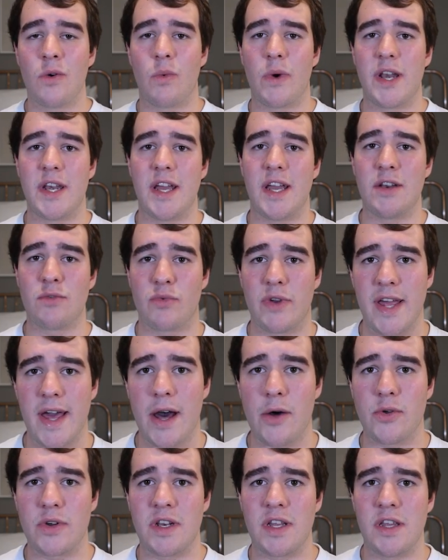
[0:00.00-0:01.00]
when in
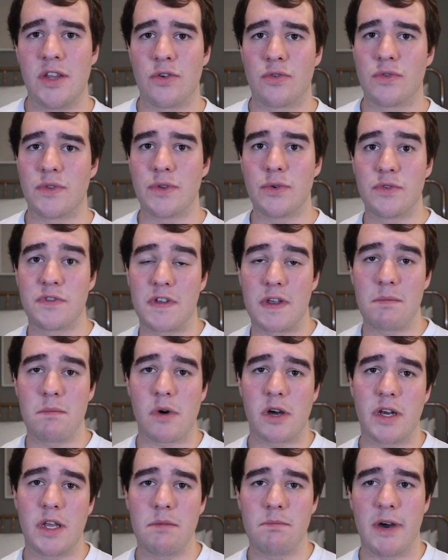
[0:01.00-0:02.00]
reality, you're losing
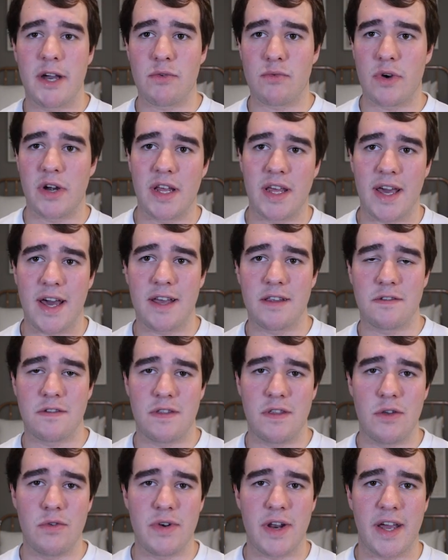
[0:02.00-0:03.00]
money by running ads
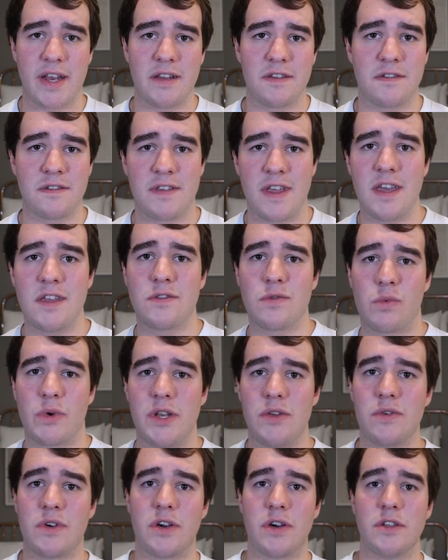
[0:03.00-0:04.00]
in the United States when
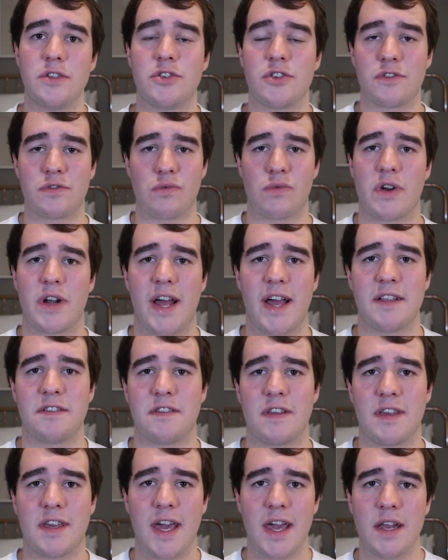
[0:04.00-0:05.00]
you could just run
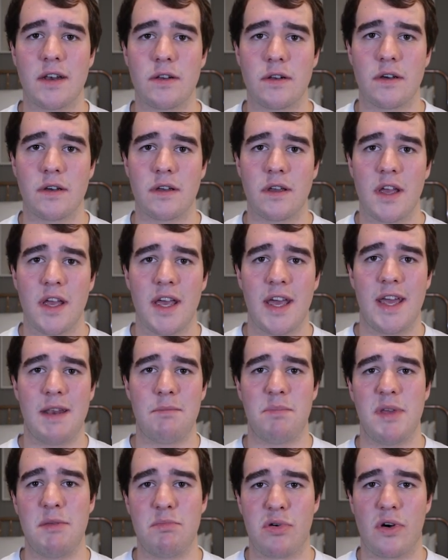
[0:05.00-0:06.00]
ads in Canada
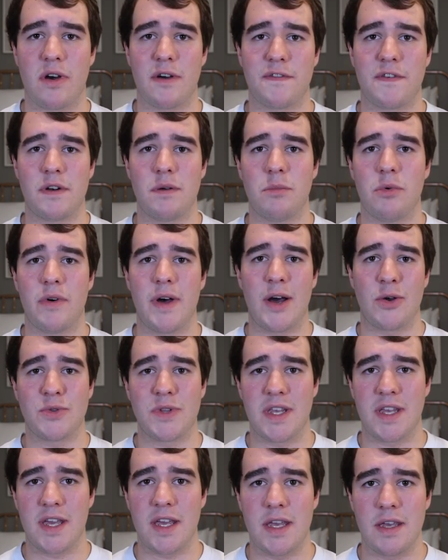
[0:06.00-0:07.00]
and be profitable out
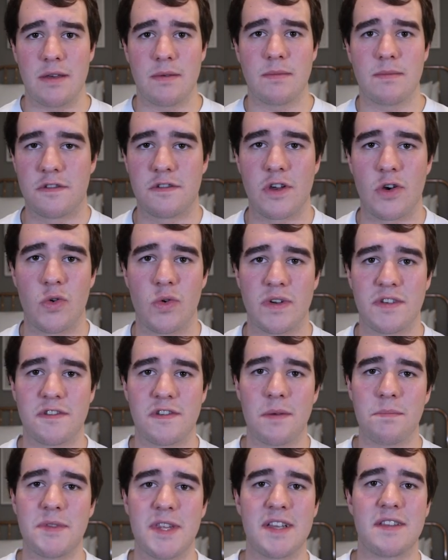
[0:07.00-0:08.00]
the gate. So
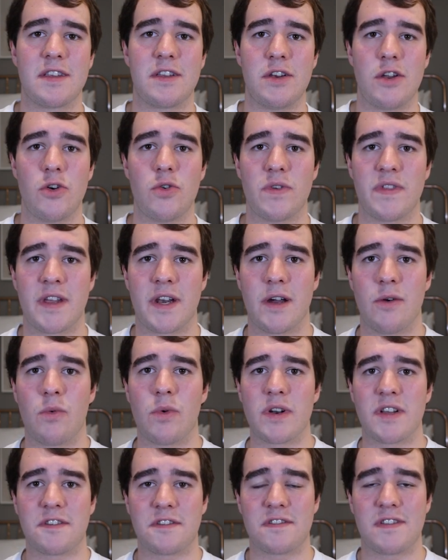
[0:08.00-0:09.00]
something to note that I
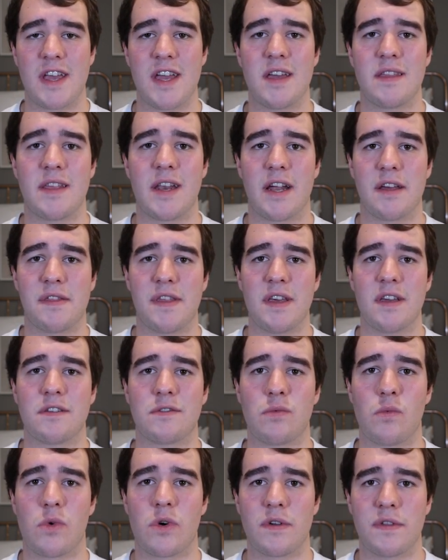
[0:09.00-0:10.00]
wanna say that I think
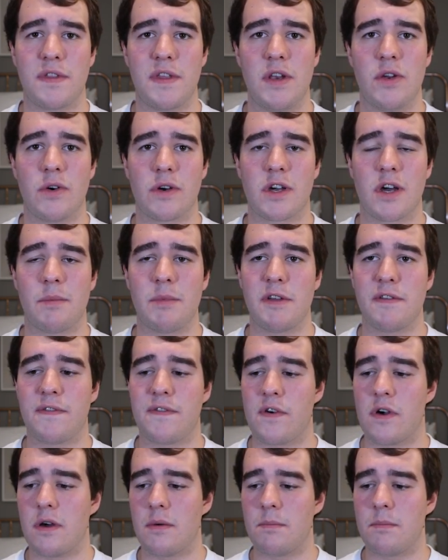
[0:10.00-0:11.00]
is worth, you know, coming
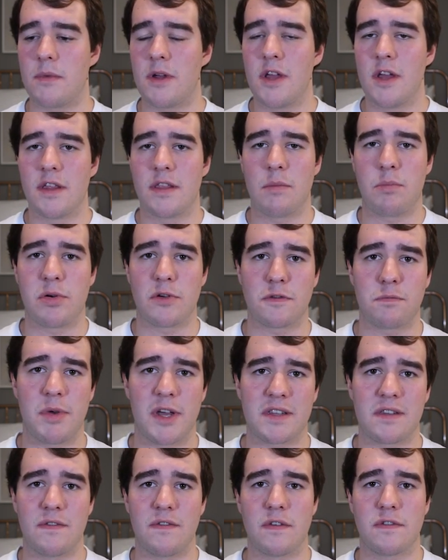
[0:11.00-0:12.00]
from the
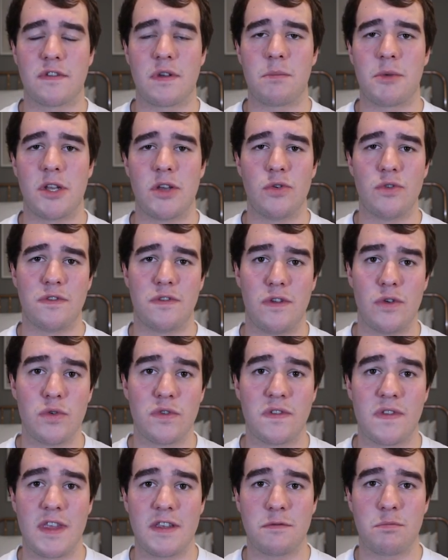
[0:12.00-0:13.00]
perspective of somebody who's
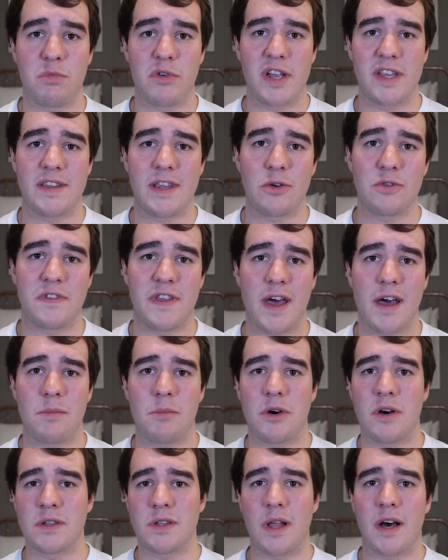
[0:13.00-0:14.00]
used this breakdown
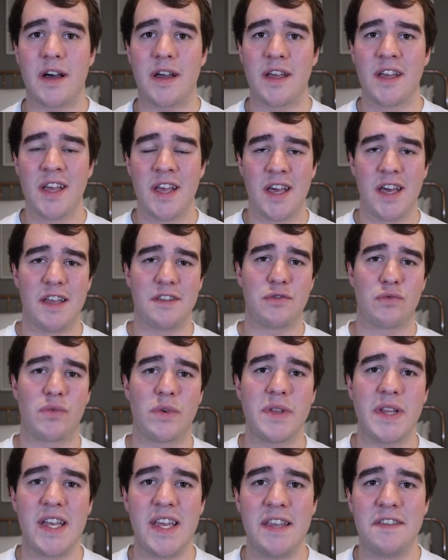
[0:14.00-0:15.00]
tab a lot, it's
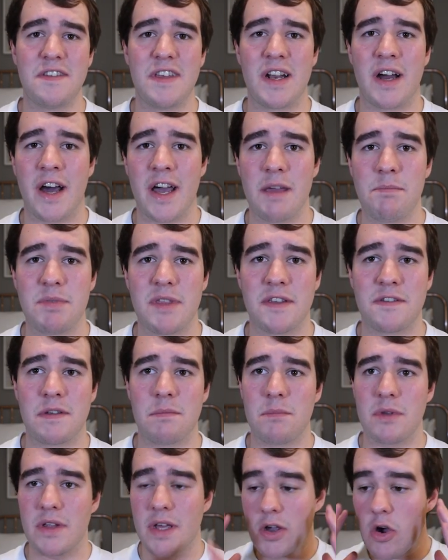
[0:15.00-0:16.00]
really easy to hype this
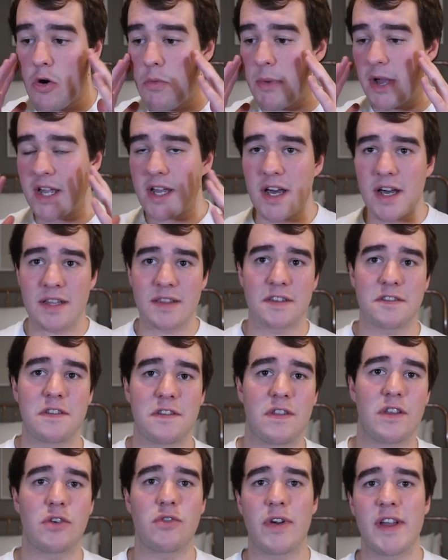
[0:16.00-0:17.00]
and be like, oh my God, this
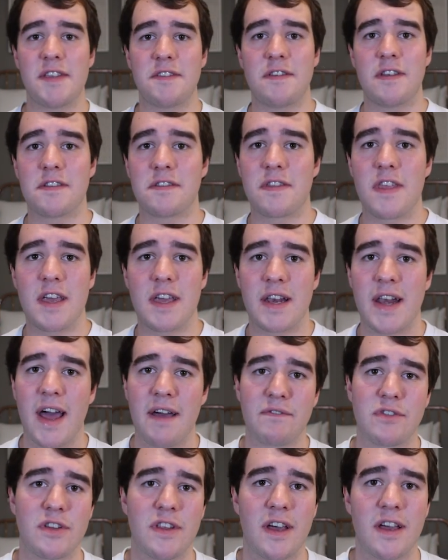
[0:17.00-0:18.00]
is the craziest thing in
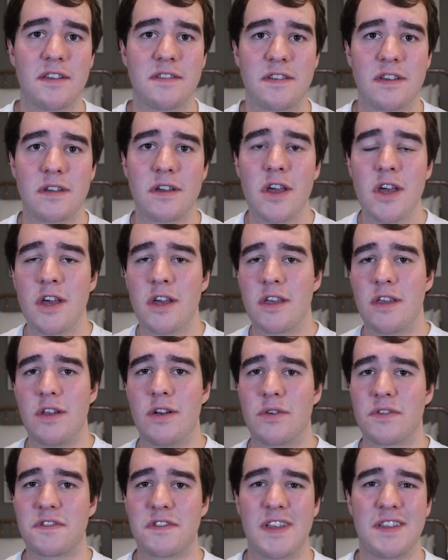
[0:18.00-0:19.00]
advertising, you
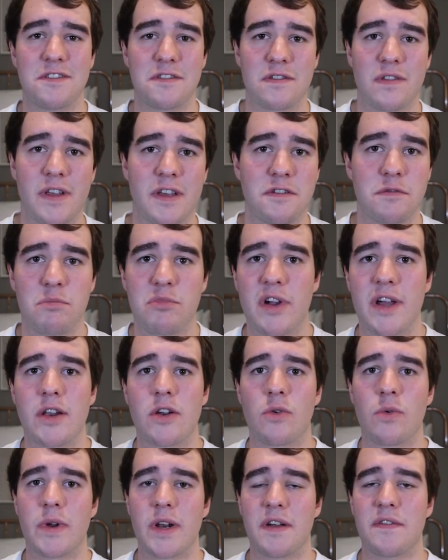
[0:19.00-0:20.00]
know, since sliced bread
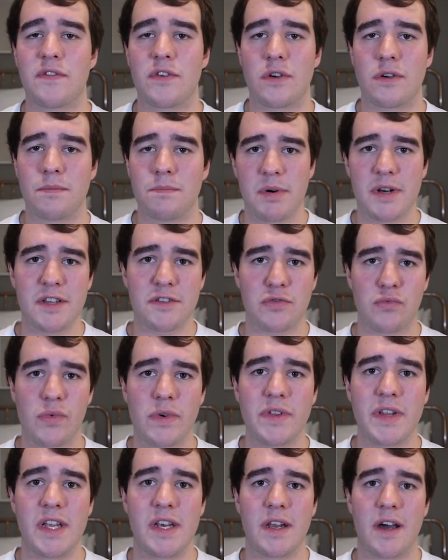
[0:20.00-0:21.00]
or whatever. But it's
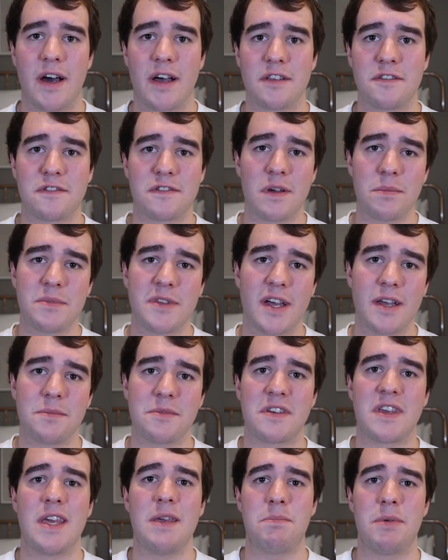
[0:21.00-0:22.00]
really not.
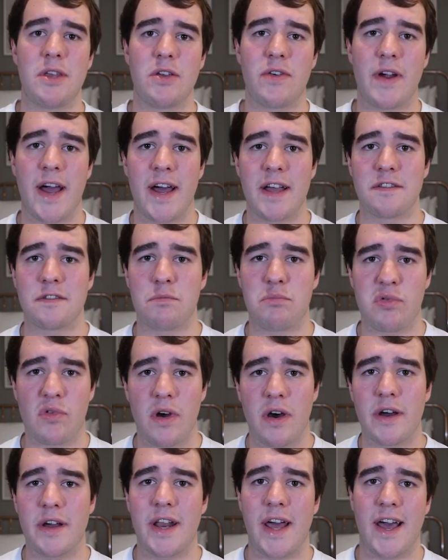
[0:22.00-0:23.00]
Sometimes keeping your ads
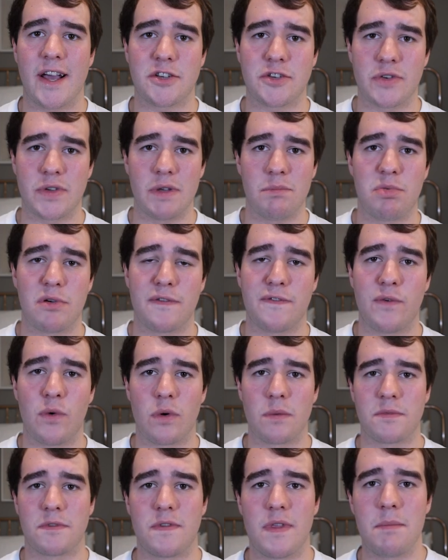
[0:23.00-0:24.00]
broad actually
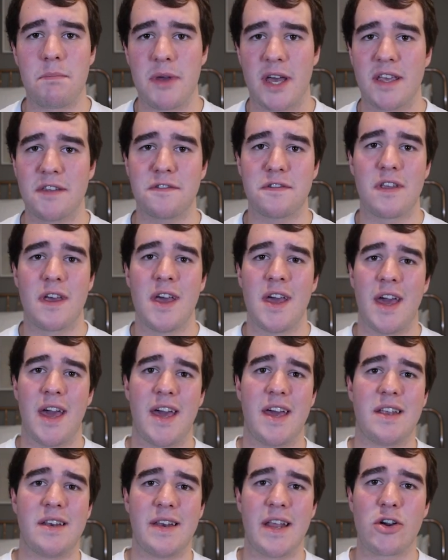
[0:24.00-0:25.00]
performs the best,
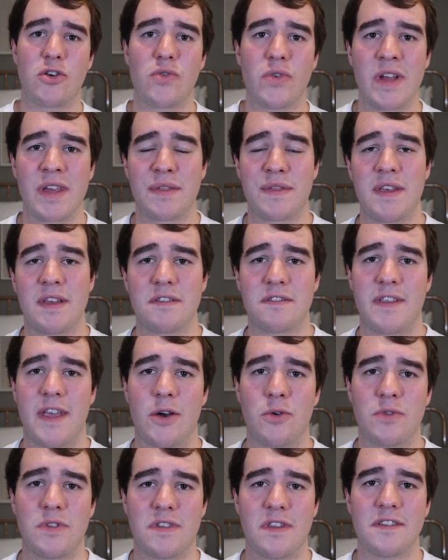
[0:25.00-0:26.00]
and narrowing things
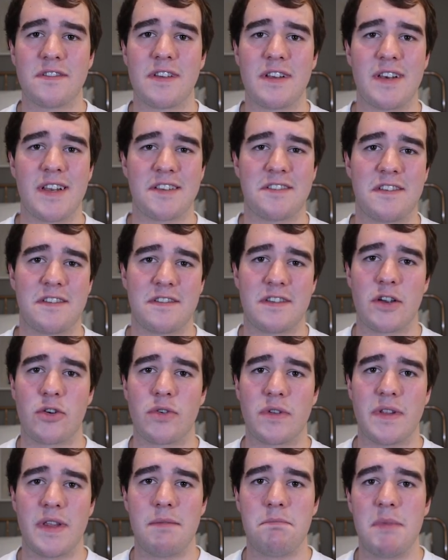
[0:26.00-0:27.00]
down doesn't
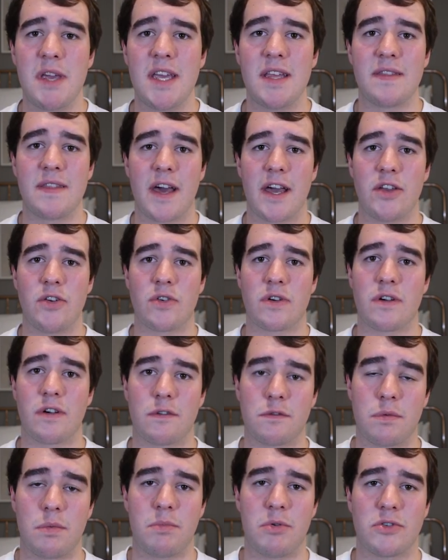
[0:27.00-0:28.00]
necessarily mean that your
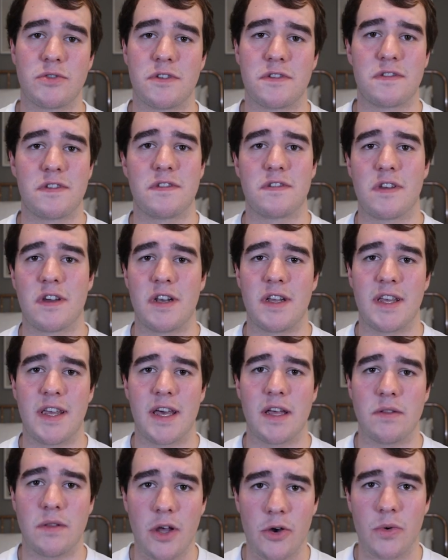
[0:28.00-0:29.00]
cost per purchase is going to
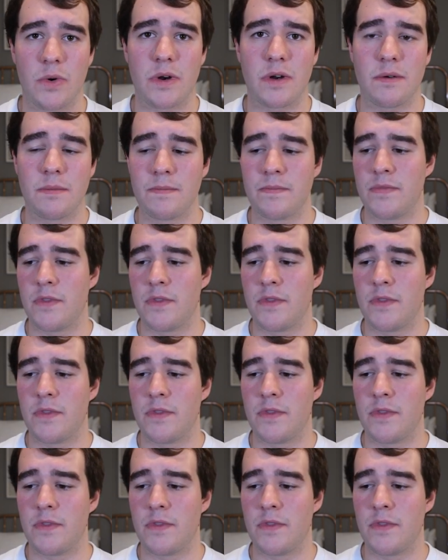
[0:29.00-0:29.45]
get lower.